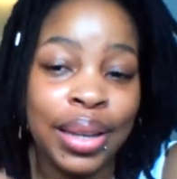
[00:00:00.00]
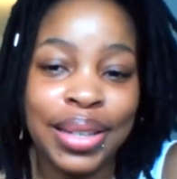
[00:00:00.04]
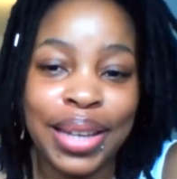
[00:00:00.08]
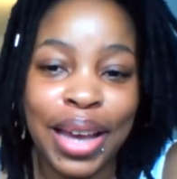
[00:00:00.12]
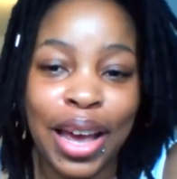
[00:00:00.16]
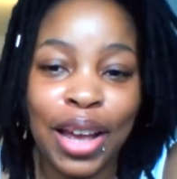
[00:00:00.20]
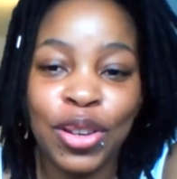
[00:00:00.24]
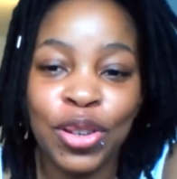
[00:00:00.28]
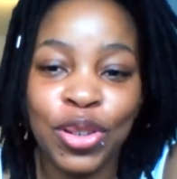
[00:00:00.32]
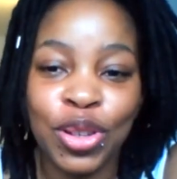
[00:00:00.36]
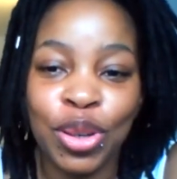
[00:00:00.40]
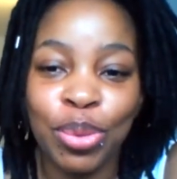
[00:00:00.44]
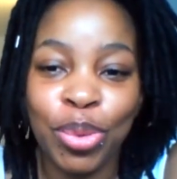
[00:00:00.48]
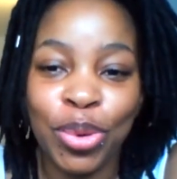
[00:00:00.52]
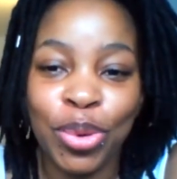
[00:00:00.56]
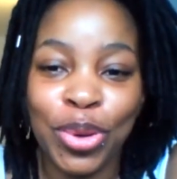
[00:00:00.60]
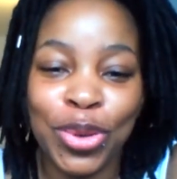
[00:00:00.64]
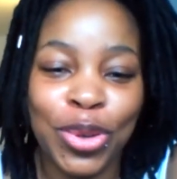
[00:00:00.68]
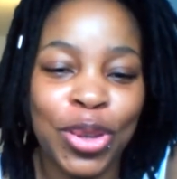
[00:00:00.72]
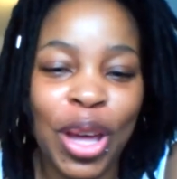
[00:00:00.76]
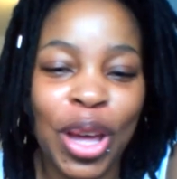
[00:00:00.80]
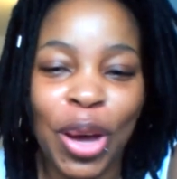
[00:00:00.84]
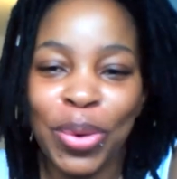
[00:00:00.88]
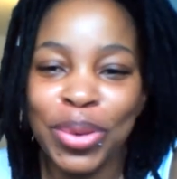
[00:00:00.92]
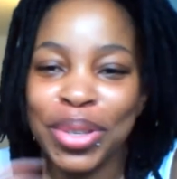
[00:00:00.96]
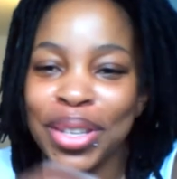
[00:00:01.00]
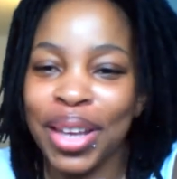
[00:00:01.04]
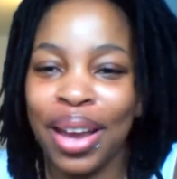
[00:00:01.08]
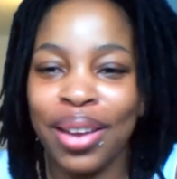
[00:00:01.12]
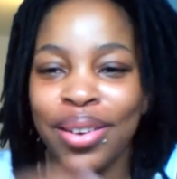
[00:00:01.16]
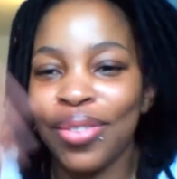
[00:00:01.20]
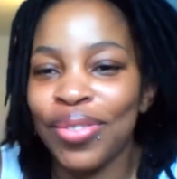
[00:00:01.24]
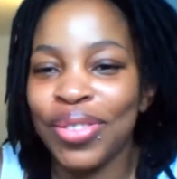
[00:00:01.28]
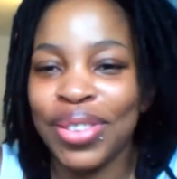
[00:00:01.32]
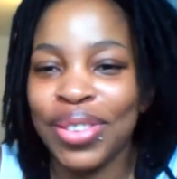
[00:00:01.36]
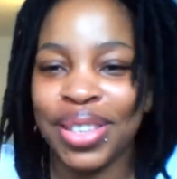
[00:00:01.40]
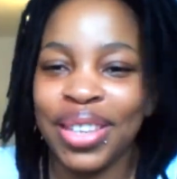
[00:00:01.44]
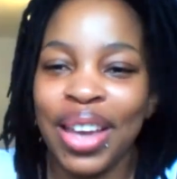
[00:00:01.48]
tangible. So that was kind
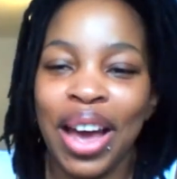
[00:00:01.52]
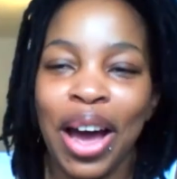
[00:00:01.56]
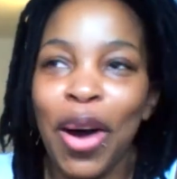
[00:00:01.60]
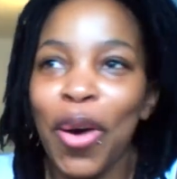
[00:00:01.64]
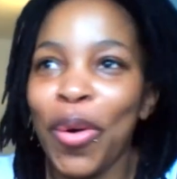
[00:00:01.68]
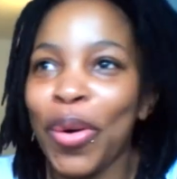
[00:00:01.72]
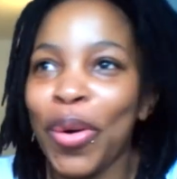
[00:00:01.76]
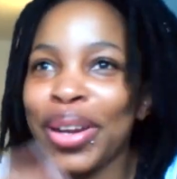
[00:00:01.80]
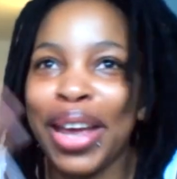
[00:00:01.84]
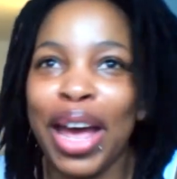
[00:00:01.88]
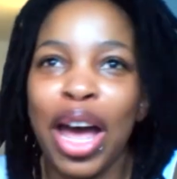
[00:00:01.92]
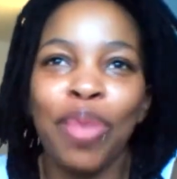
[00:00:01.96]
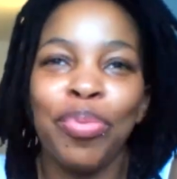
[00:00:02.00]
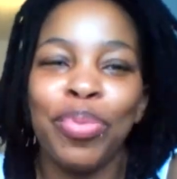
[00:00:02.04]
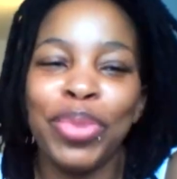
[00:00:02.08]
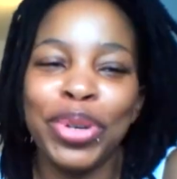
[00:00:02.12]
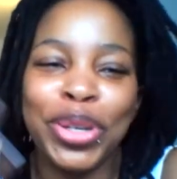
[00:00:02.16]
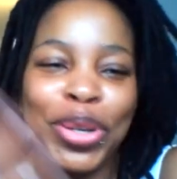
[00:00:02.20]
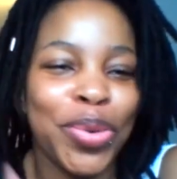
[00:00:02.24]
of just how it happened.